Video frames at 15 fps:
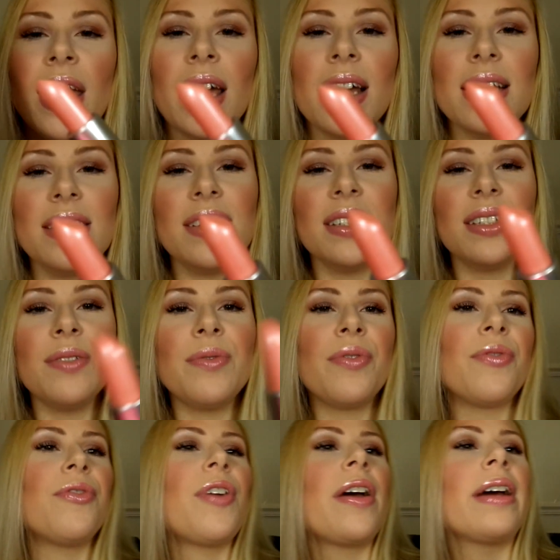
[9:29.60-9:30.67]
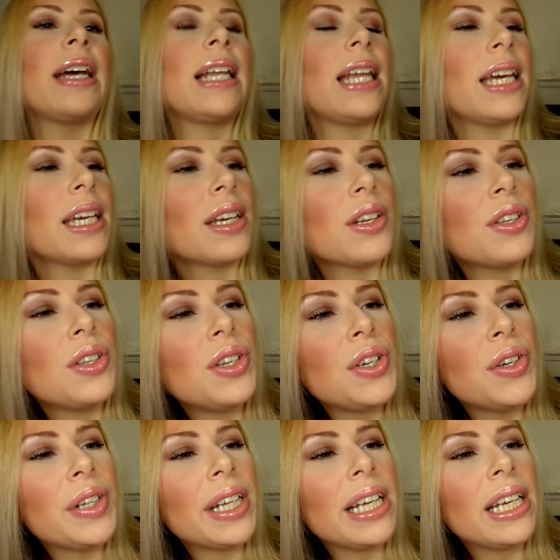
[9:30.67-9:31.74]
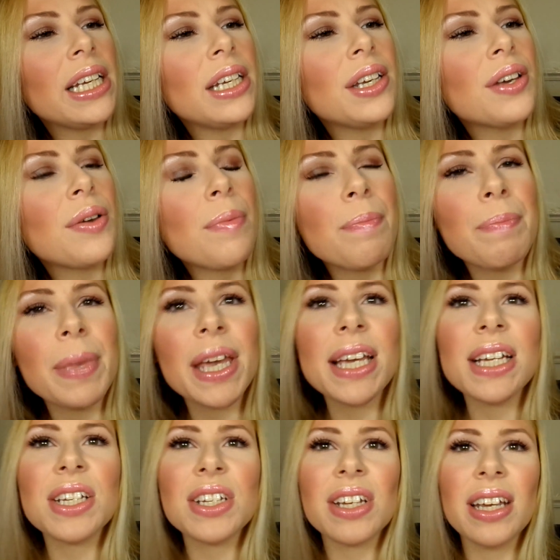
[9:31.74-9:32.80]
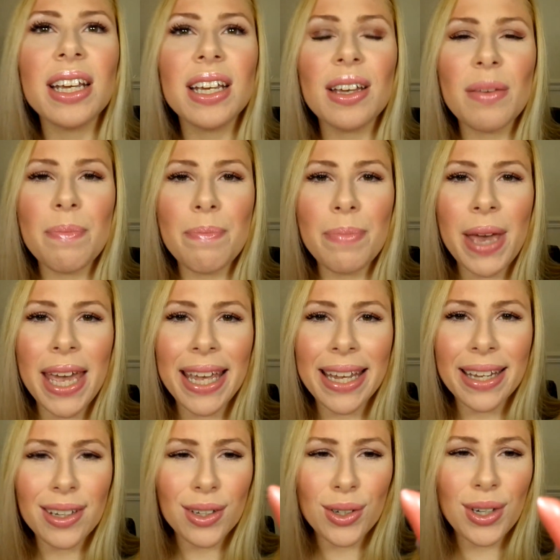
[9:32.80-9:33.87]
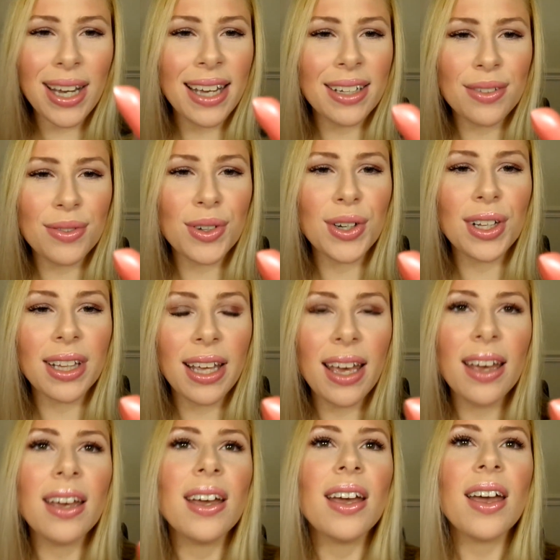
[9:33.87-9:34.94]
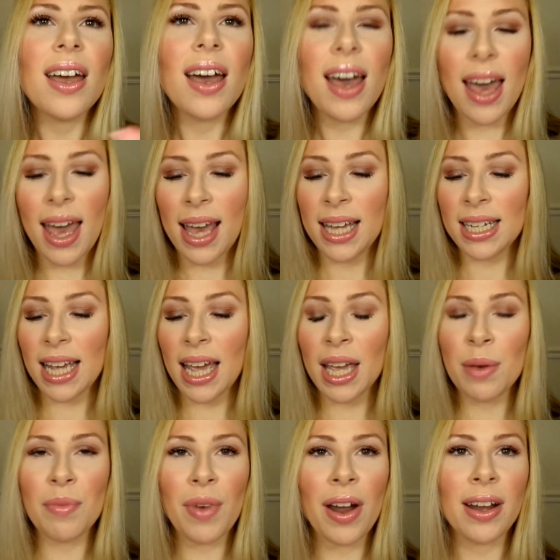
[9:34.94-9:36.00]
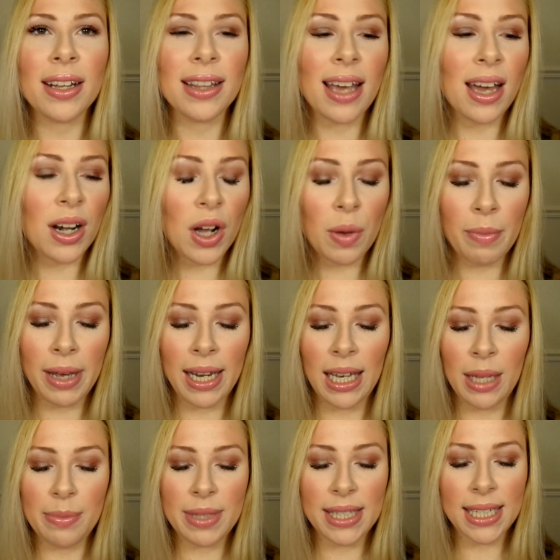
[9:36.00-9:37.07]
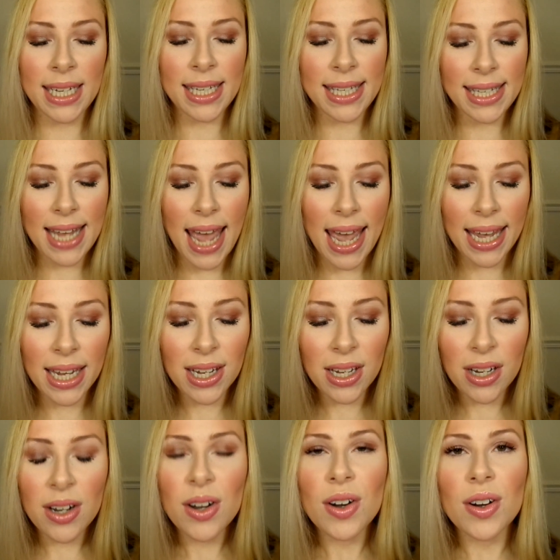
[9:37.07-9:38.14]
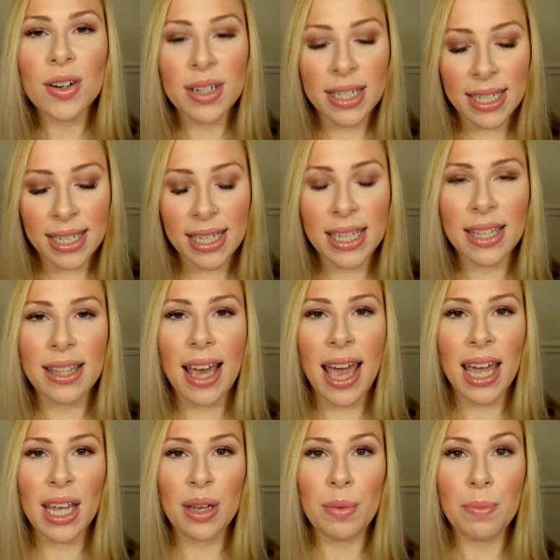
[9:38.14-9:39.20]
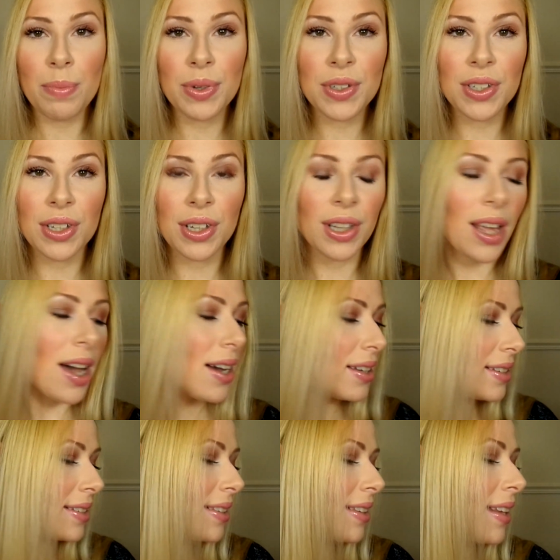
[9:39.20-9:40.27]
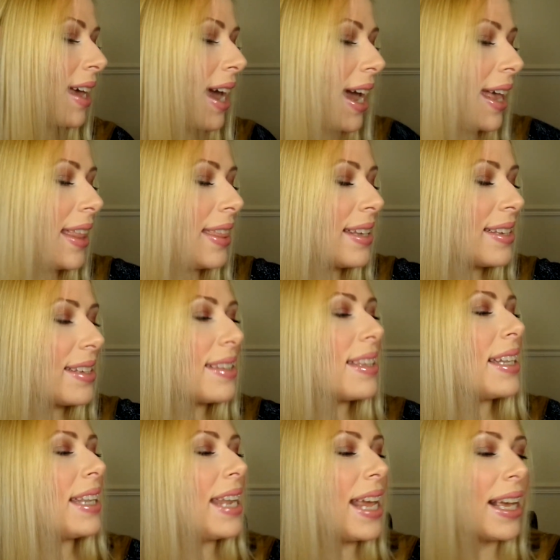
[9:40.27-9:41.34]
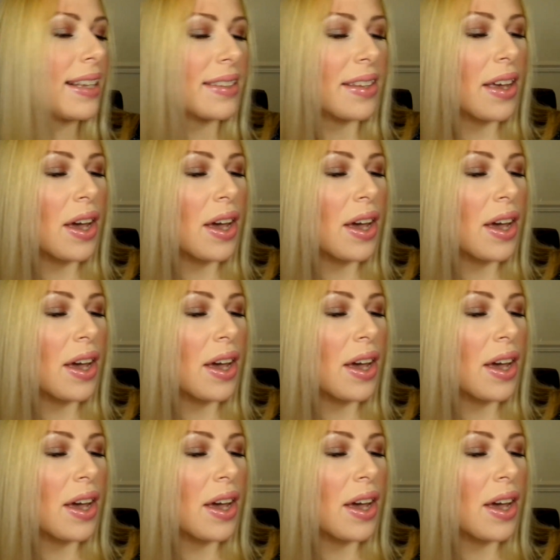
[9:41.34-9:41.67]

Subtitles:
it's just a very like nudie, peachy, pink kind of colour. And I am wearing that on my lips today underneath a butter gloss. And this is the NYX